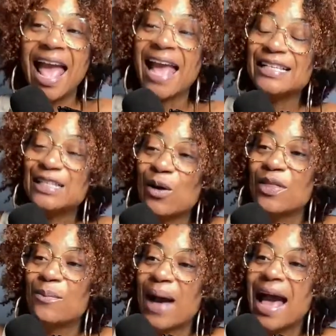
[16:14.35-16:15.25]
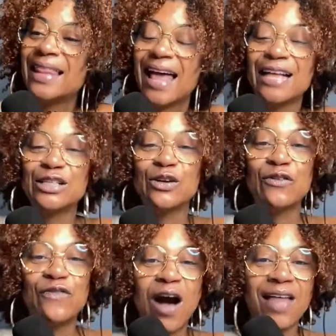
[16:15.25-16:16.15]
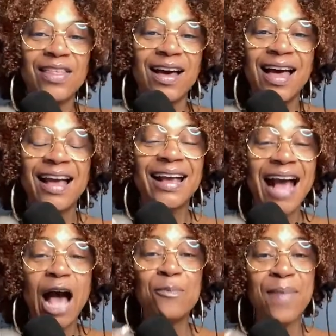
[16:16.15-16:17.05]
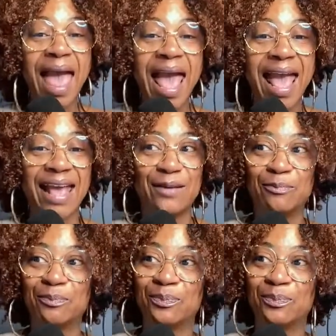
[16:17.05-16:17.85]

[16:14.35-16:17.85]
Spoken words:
And so the biological father got mad.